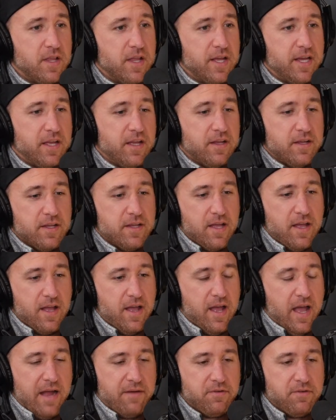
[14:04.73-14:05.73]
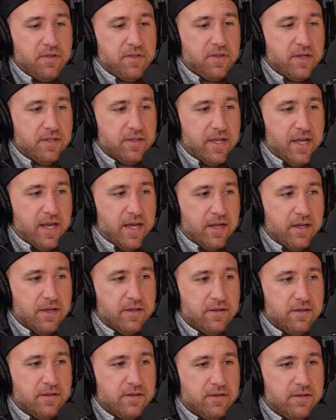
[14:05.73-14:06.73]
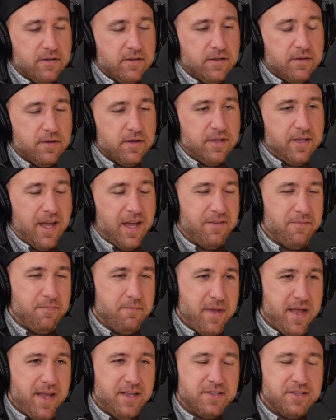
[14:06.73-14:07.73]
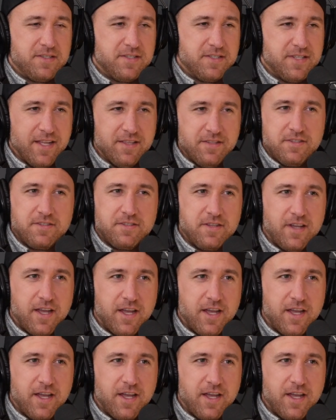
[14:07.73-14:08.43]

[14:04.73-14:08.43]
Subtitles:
like everything that kind of makes sense.